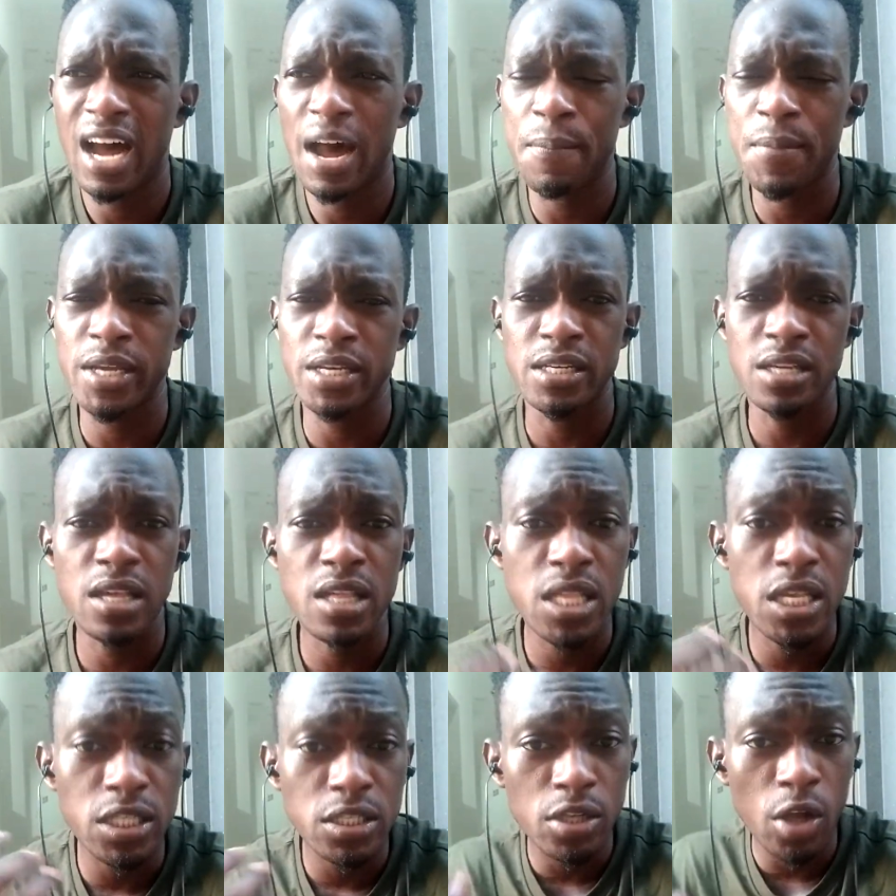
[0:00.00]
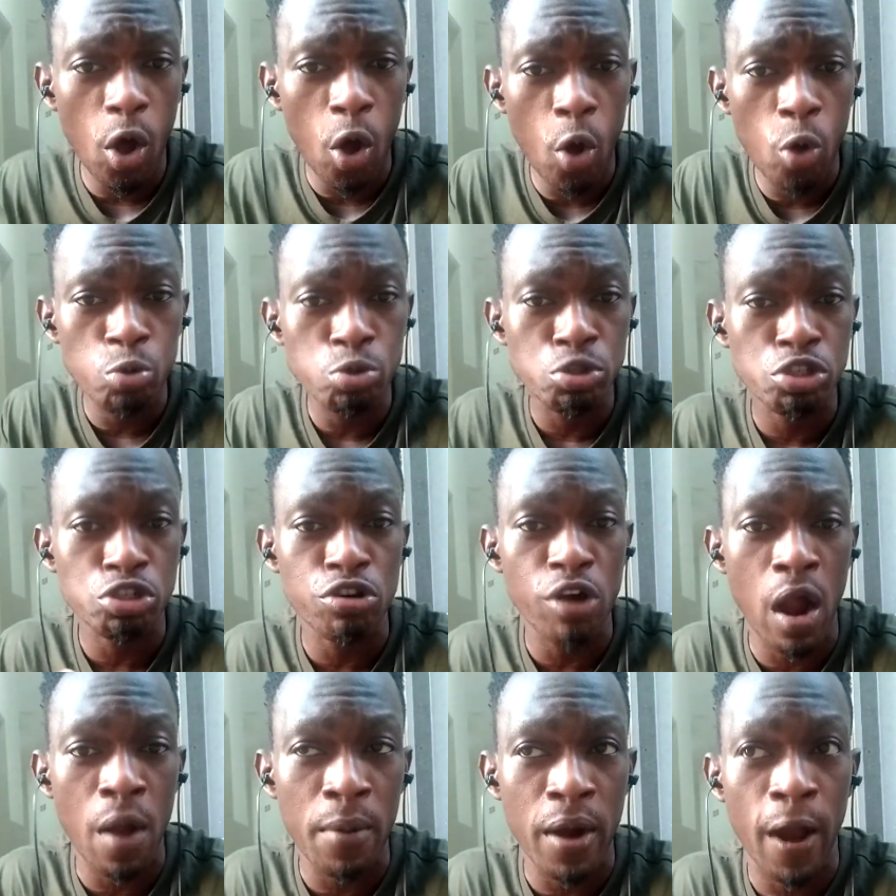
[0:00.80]
This old
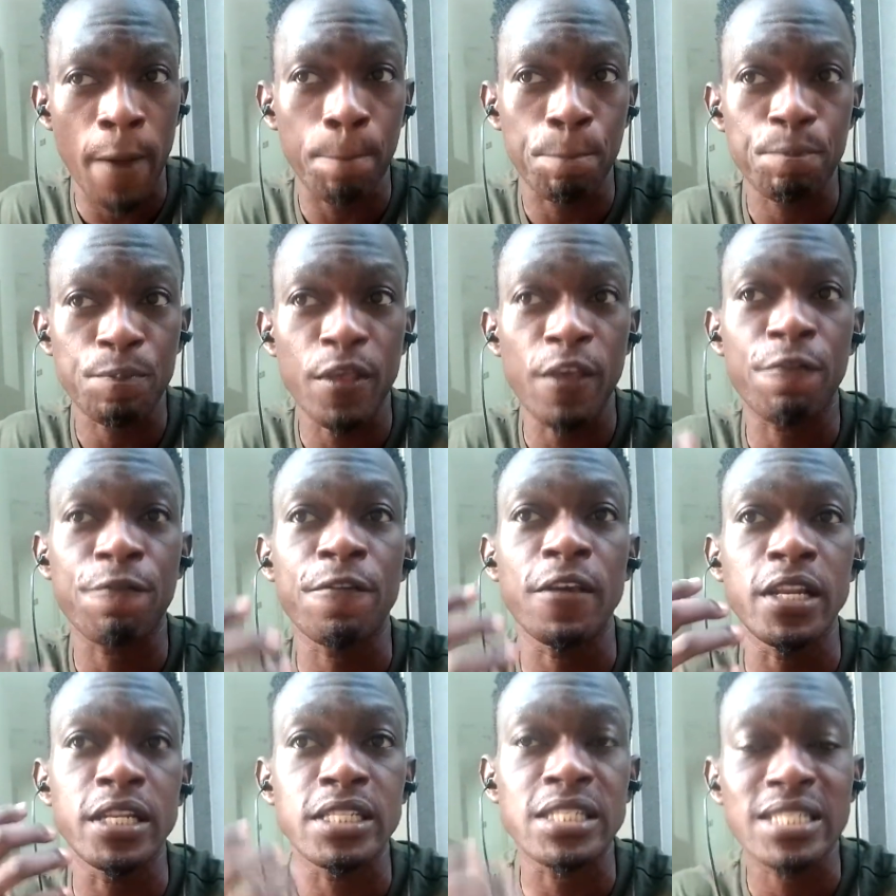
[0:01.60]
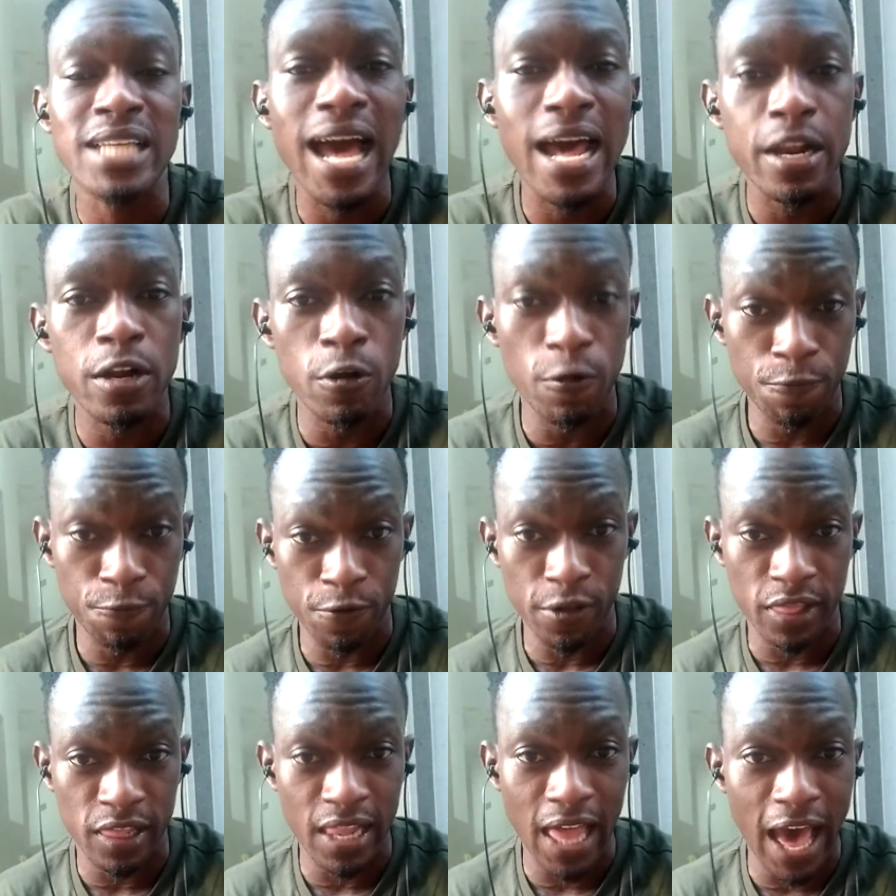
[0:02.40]
trauma, if it started off
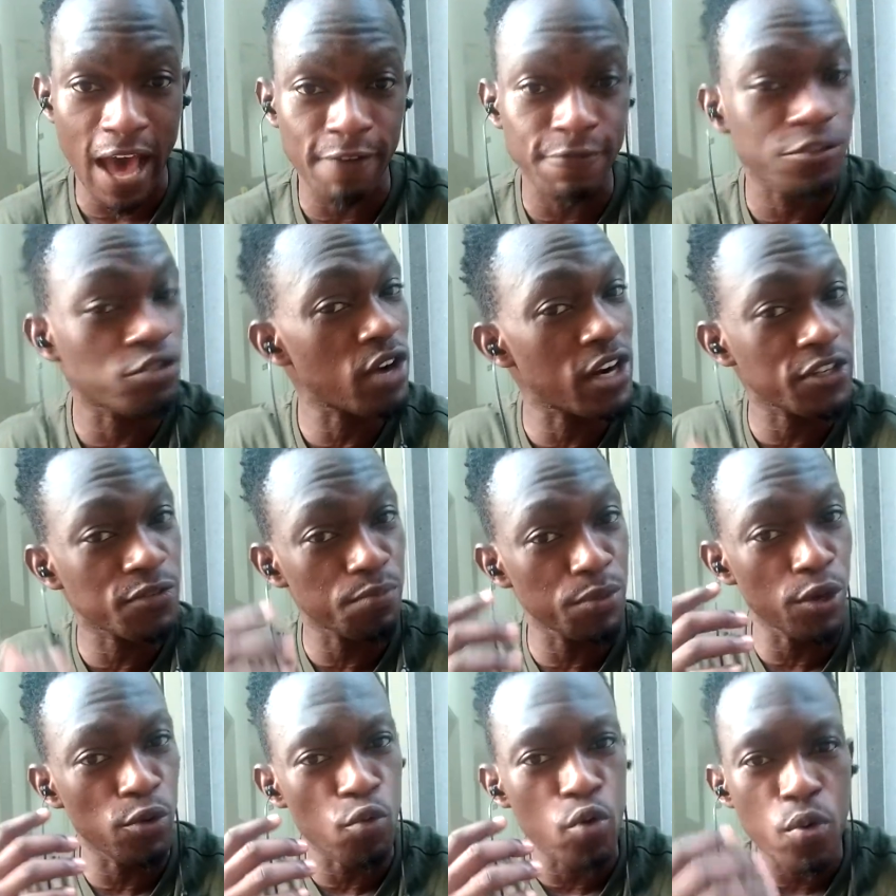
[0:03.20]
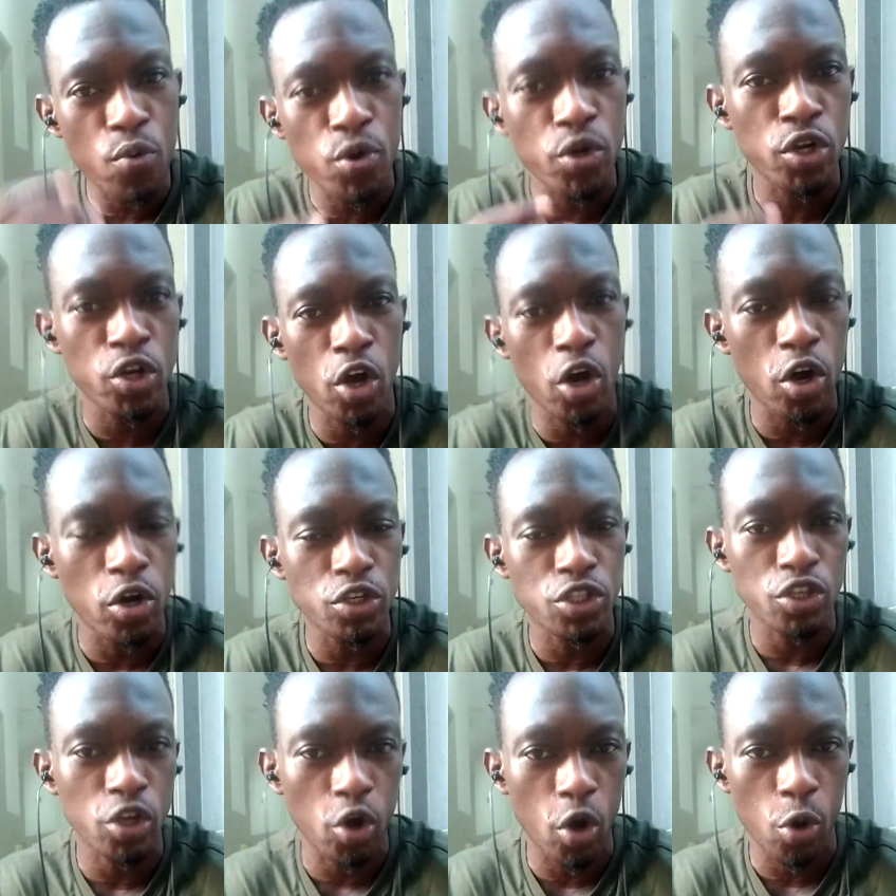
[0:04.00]
with love, trust me, we would
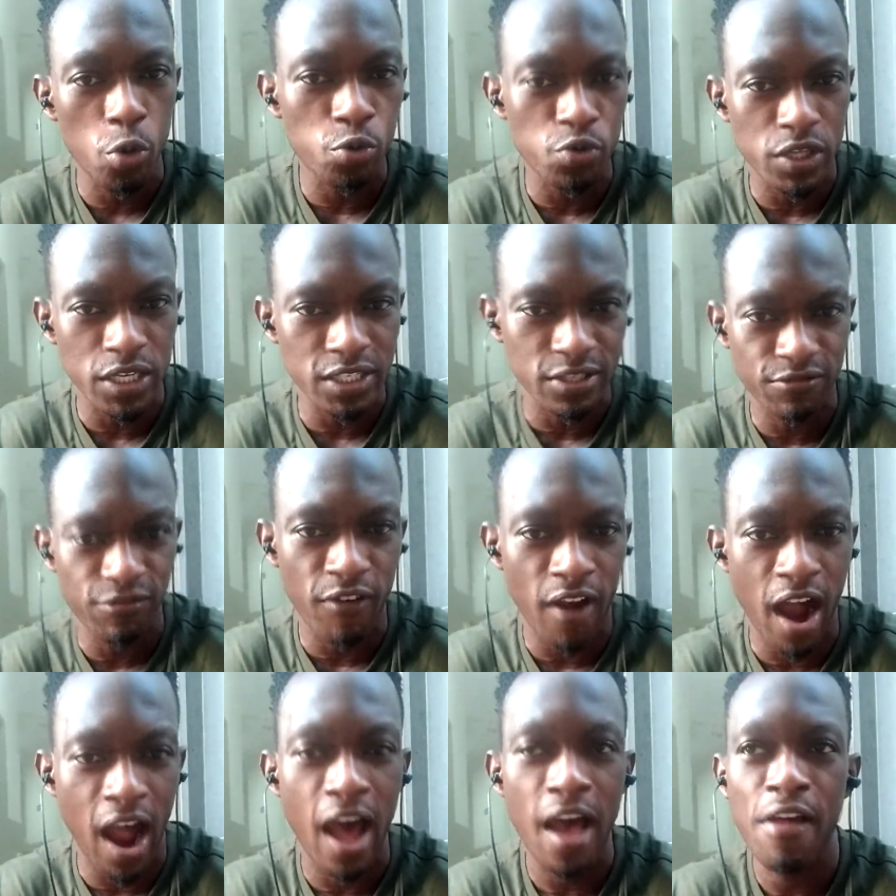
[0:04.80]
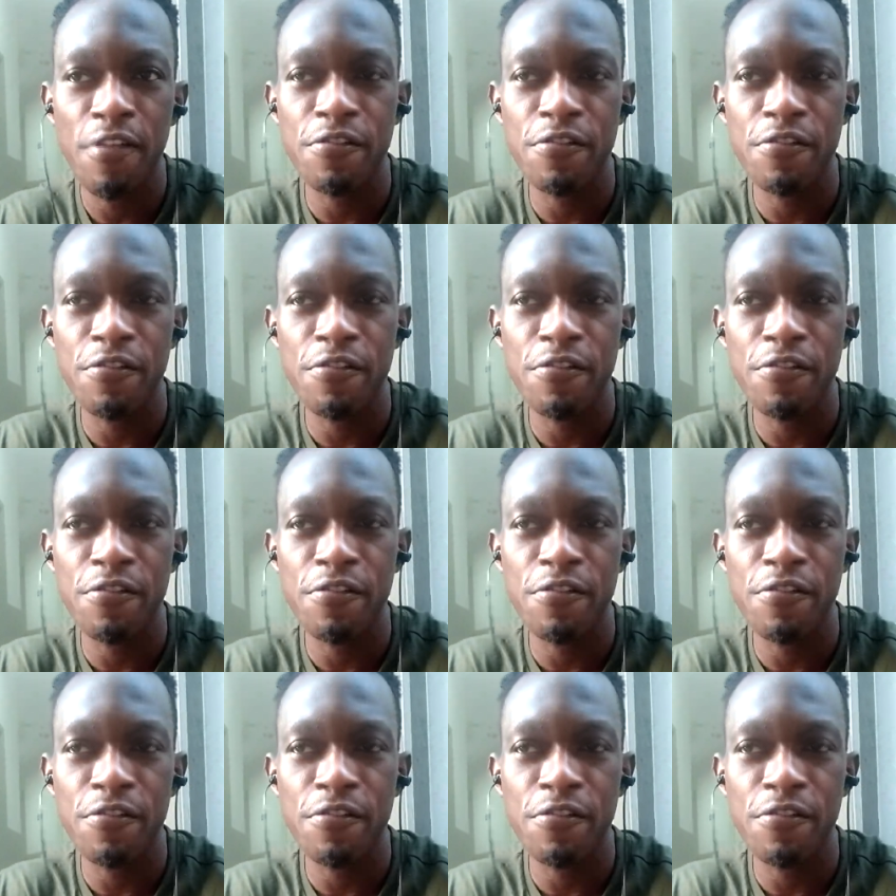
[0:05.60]
not go this far.